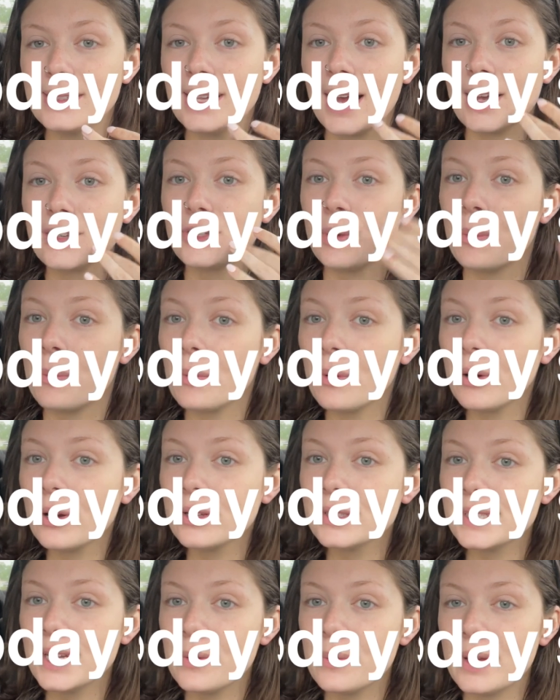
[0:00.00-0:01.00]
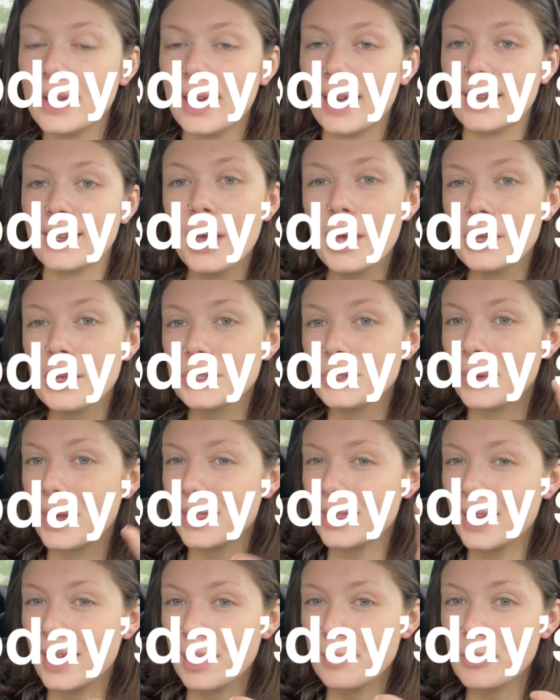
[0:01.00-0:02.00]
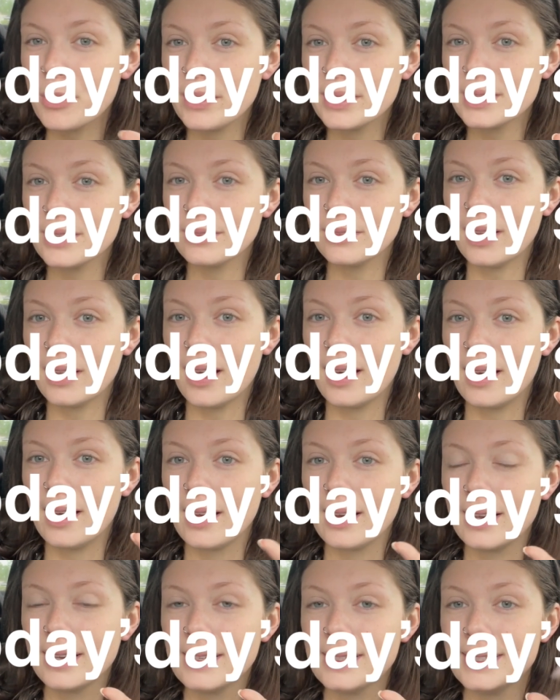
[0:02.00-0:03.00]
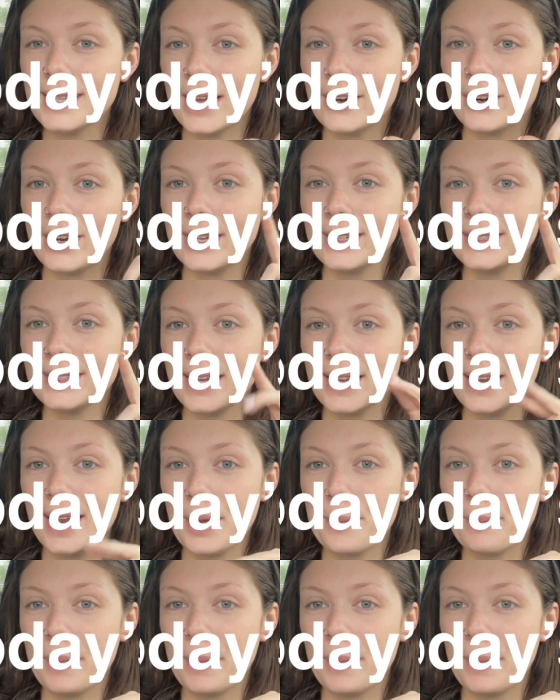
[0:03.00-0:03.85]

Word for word: actually Memorial Day weekend, so I think I'm going to vlog Saturday, Sunday,